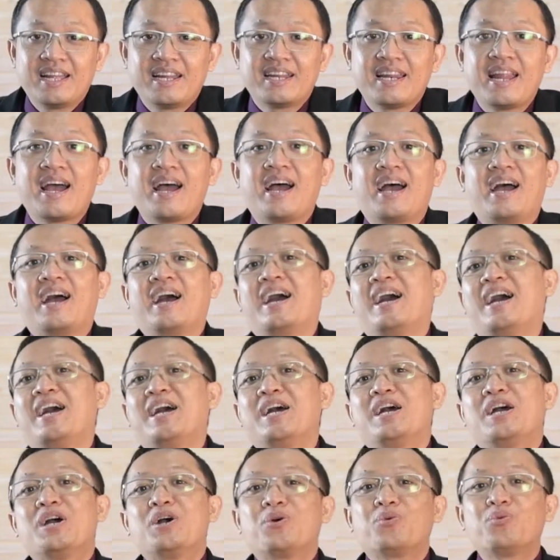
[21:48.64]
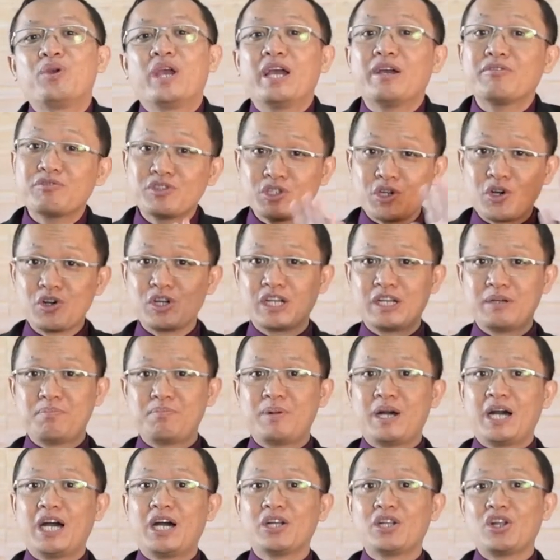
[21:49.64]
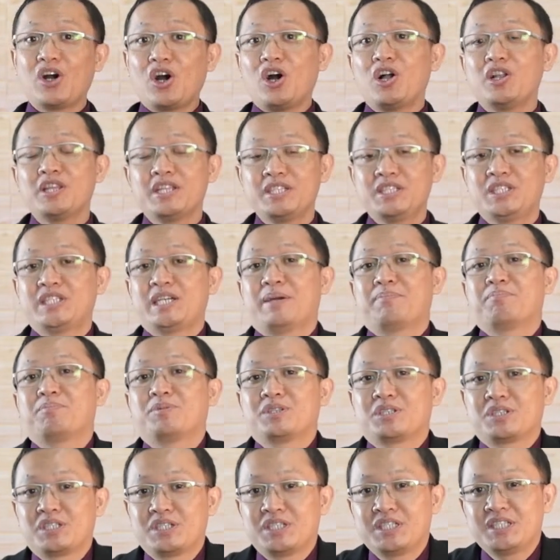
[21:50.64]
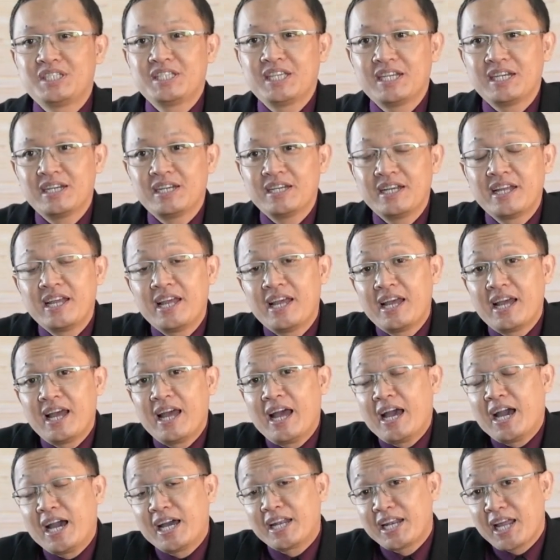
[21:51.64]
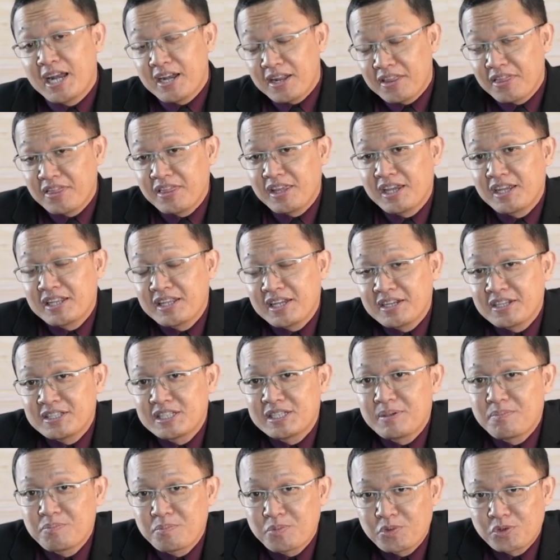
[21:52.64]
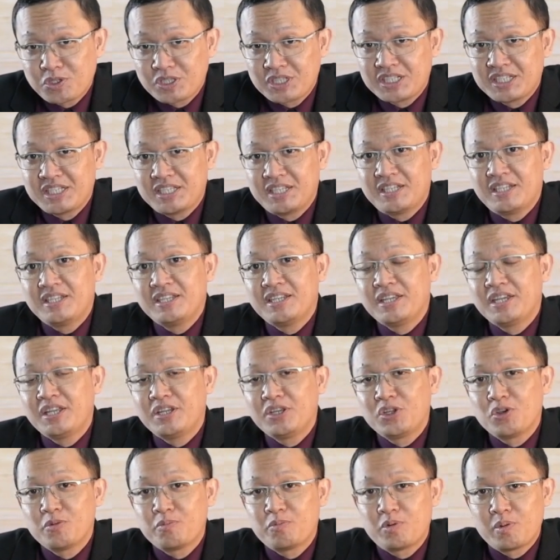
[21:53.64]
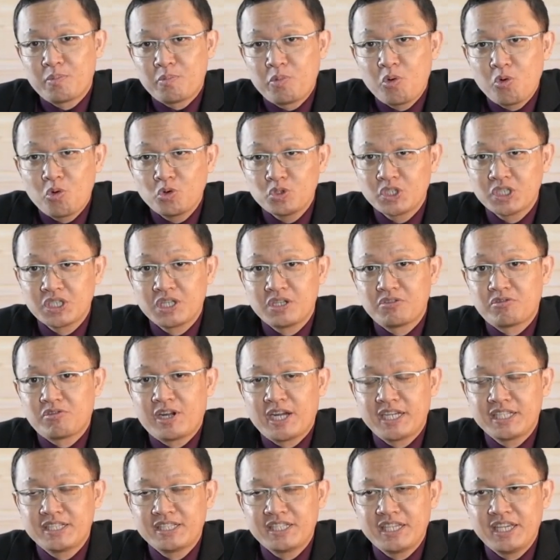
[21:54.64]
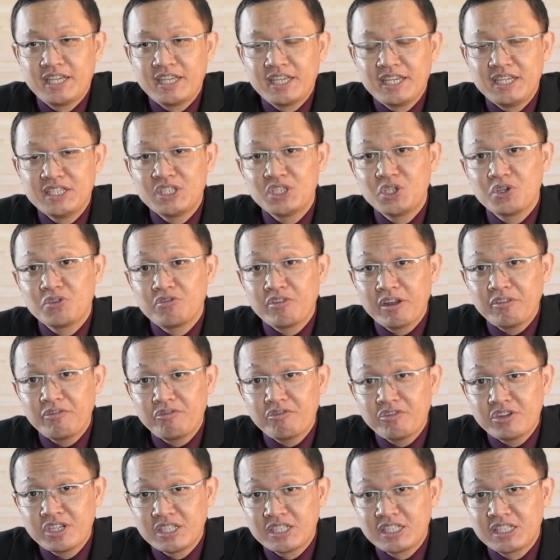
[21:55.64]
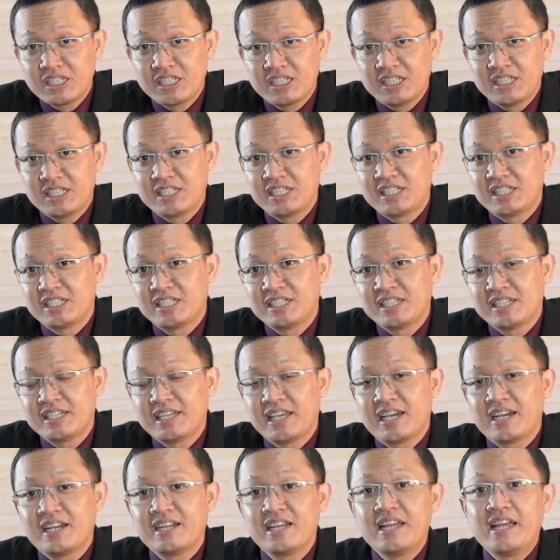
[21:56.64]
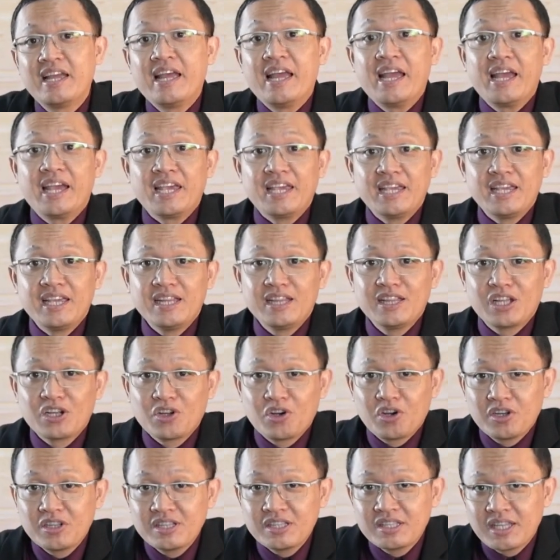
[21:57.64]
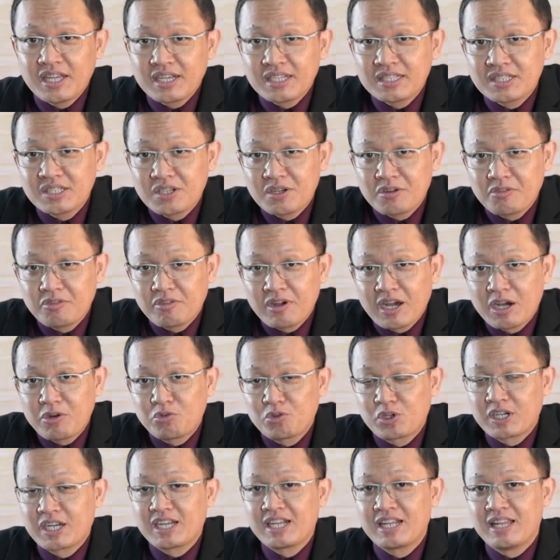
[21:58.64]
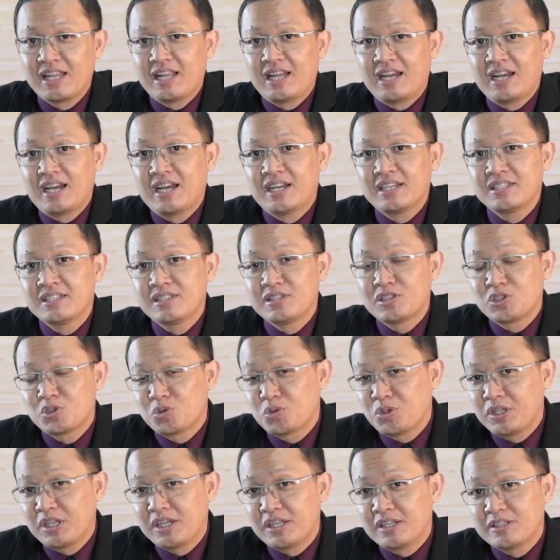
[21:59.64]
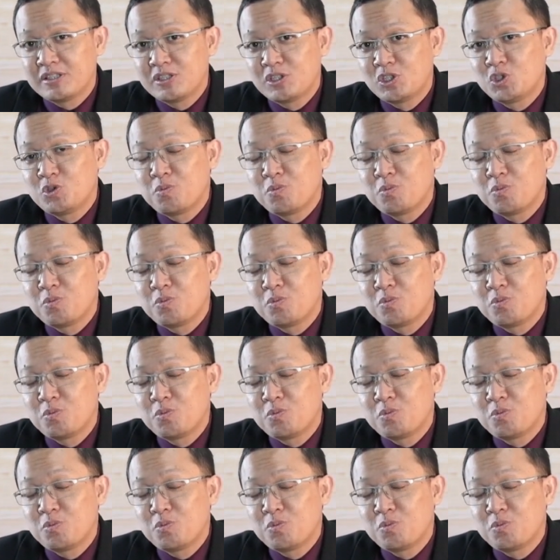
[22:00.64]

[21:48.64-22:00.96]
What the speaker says: Now, we have talked about all the chapters, yeah. Another thing that is important in your proposal writing is your references, yeah. In the context of our class, students,